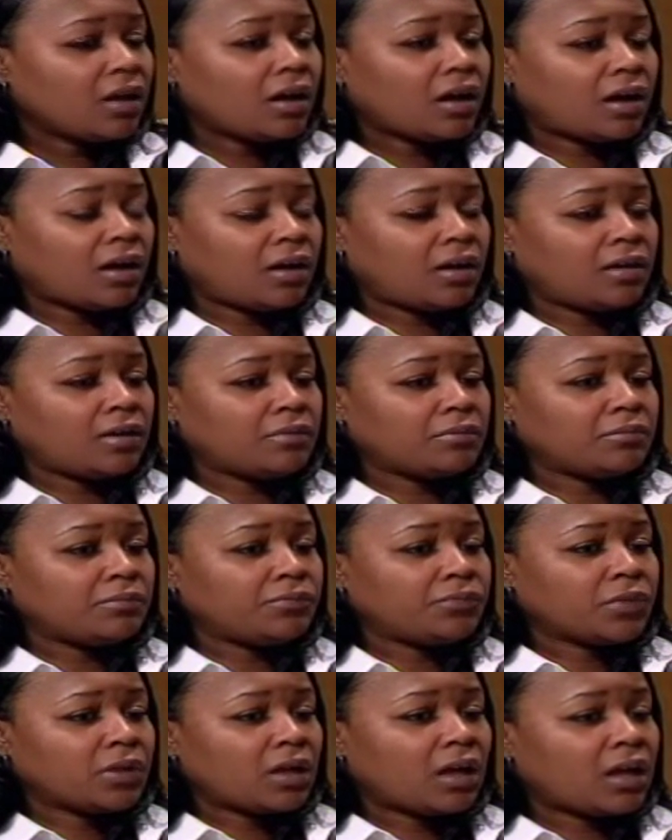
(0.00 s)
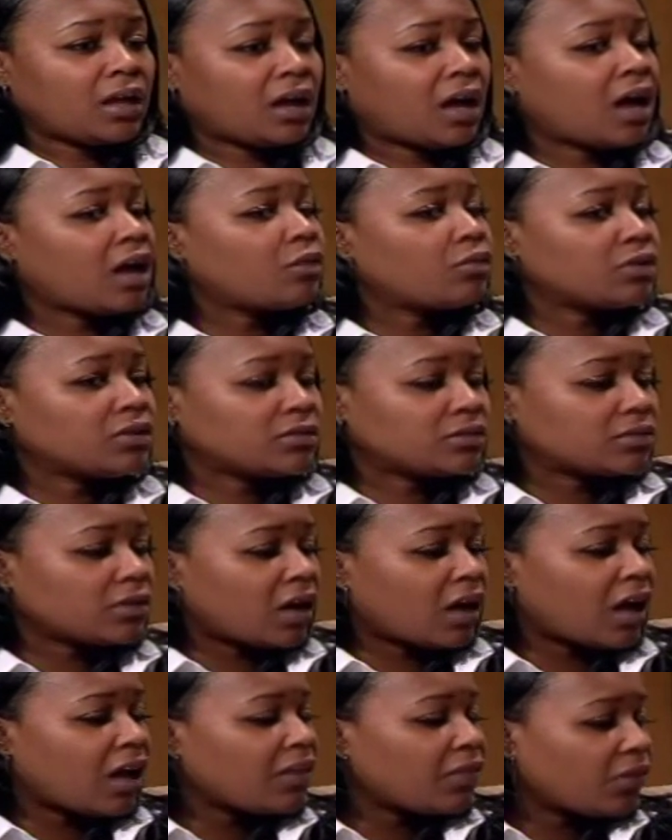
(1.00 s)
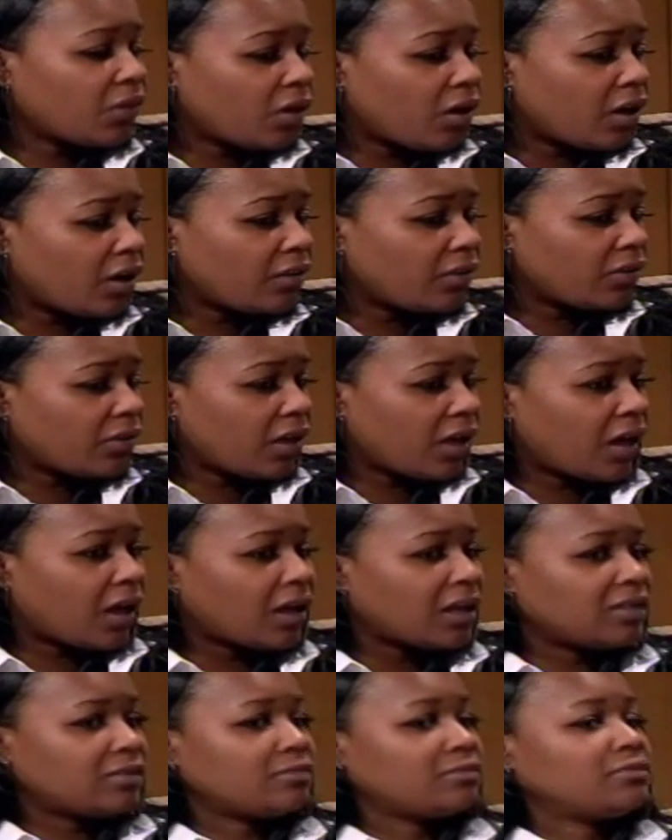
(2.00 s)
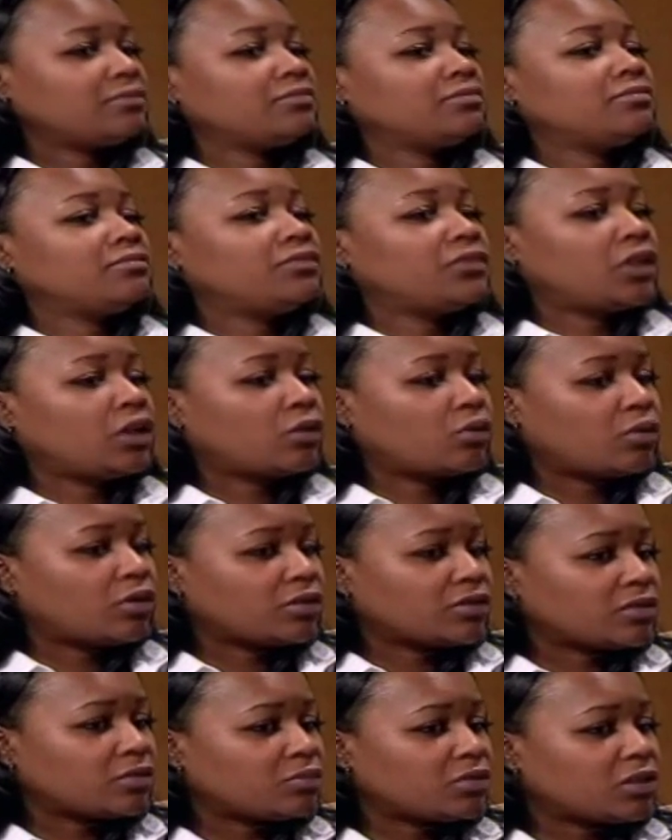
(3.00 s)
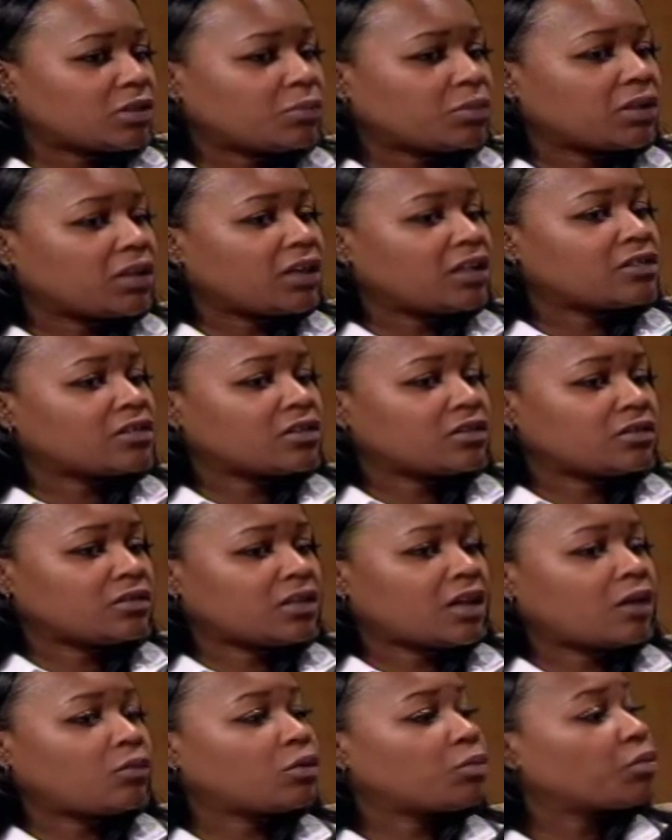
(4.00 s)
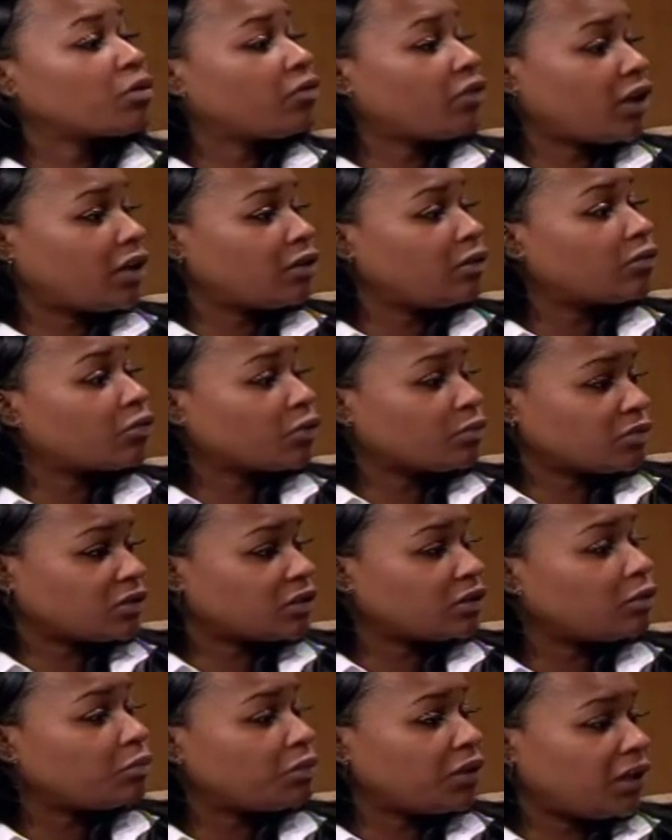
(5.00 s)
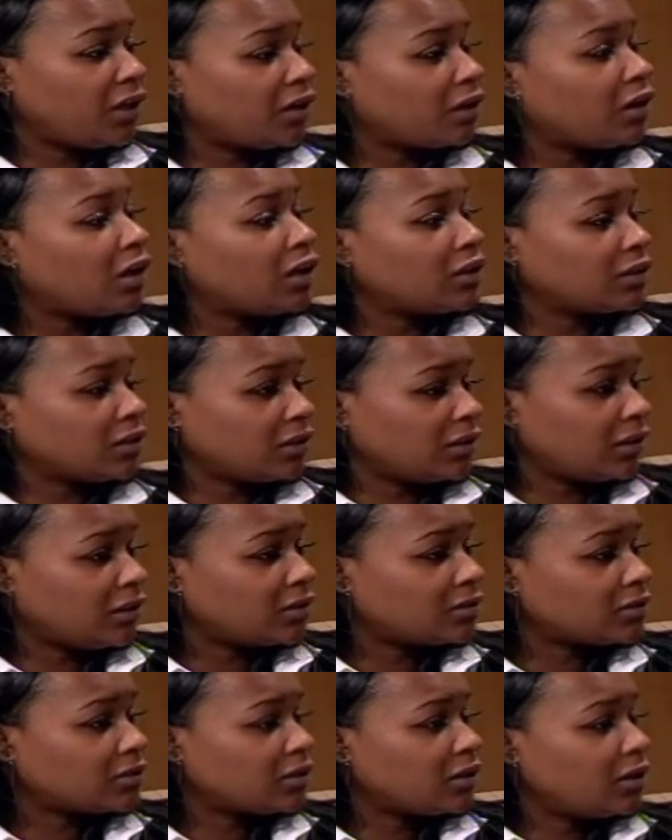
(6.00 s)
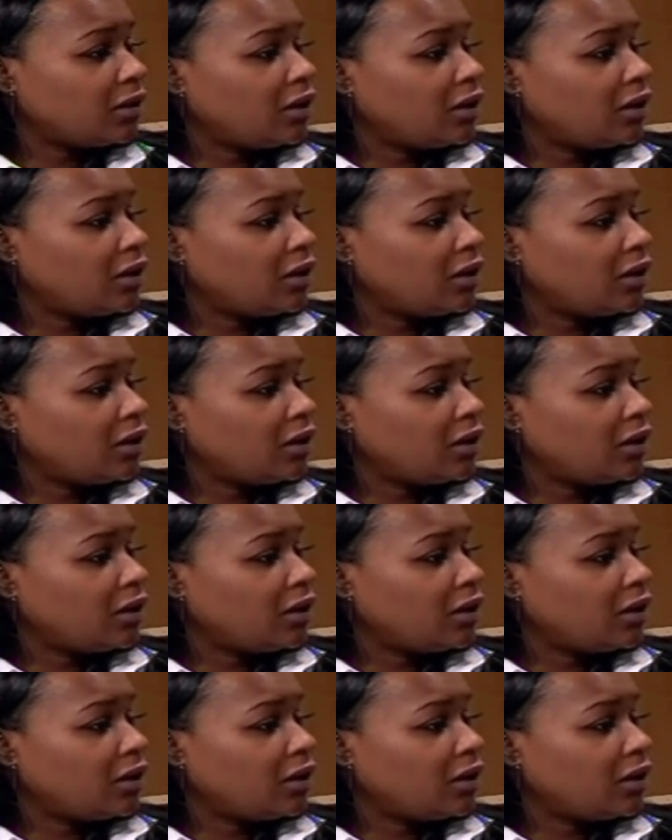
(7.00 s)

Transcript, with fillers: Um, and I was, I thought that there were some stipulations that would prevent you from still being on the list,